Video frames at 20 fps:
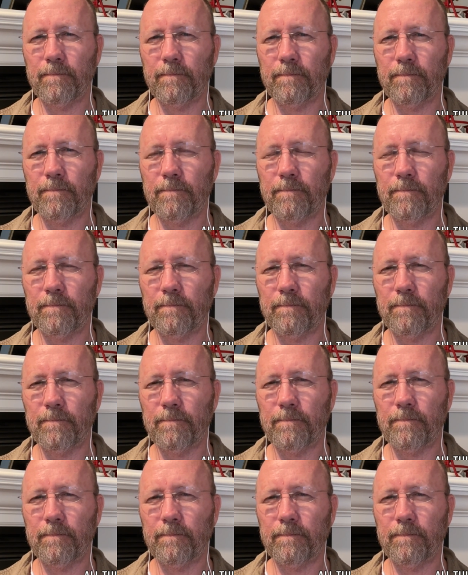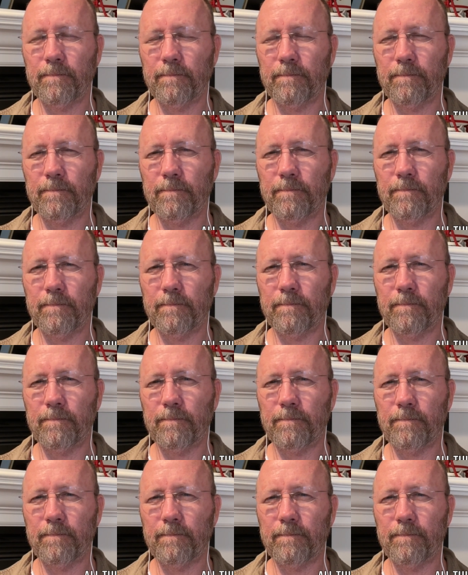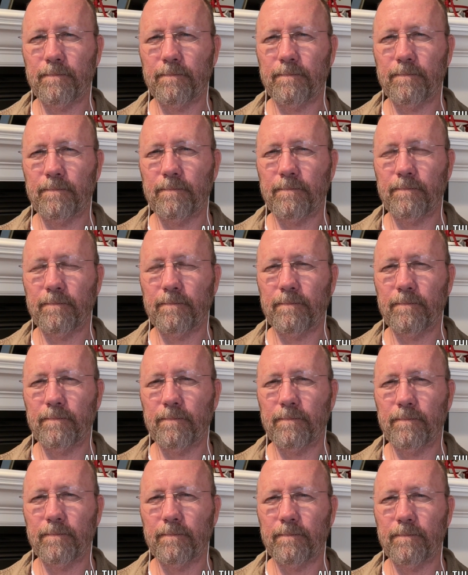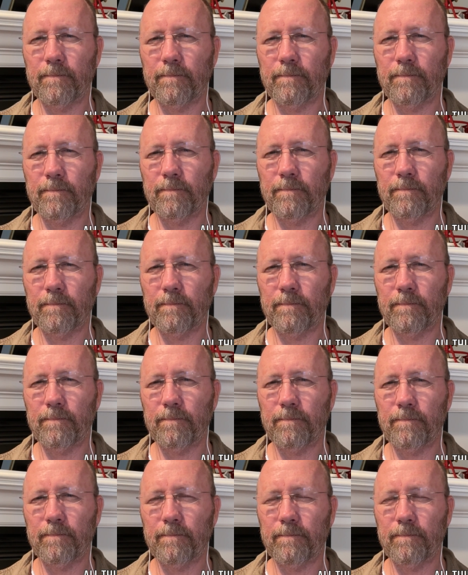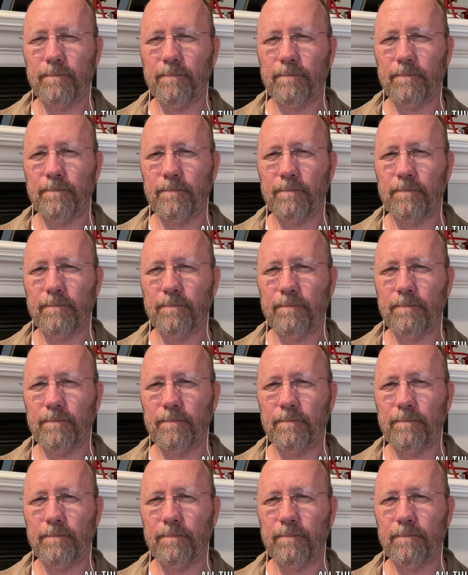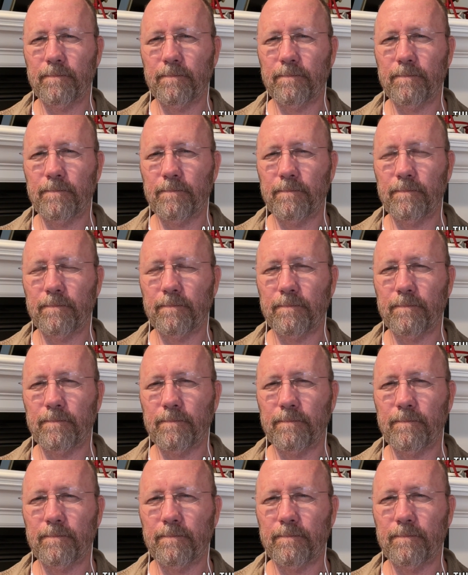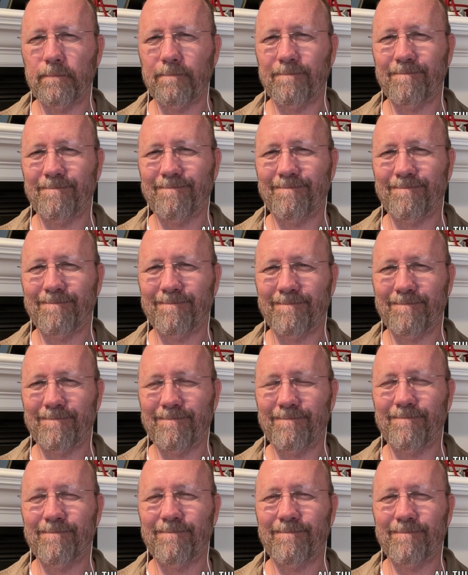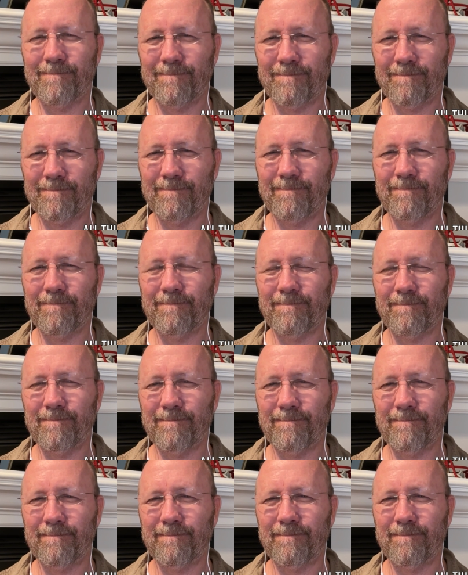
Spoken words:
(silent)